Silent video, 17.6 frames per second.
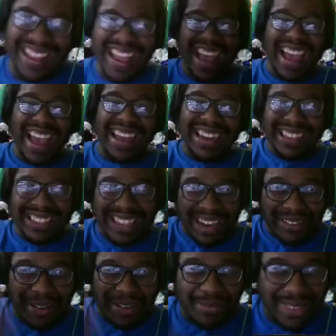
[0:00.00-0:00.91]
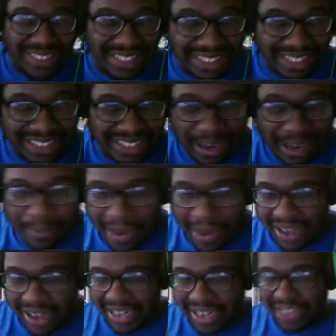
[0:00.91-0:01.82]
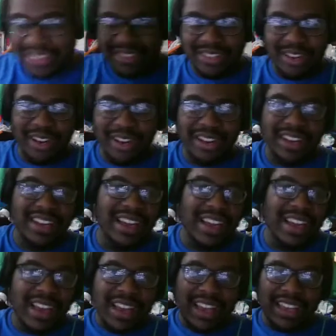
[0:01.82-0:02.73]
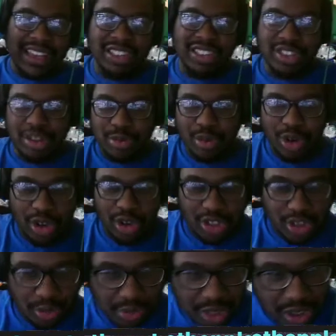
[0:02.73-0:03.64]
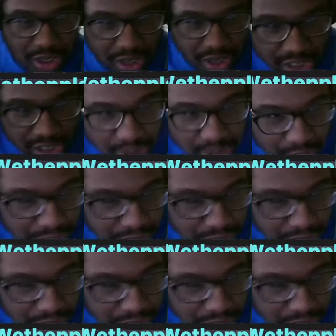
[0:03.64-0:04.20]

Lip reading: Anytime the Mystic Shop podcast is on, his stream will also be on as well.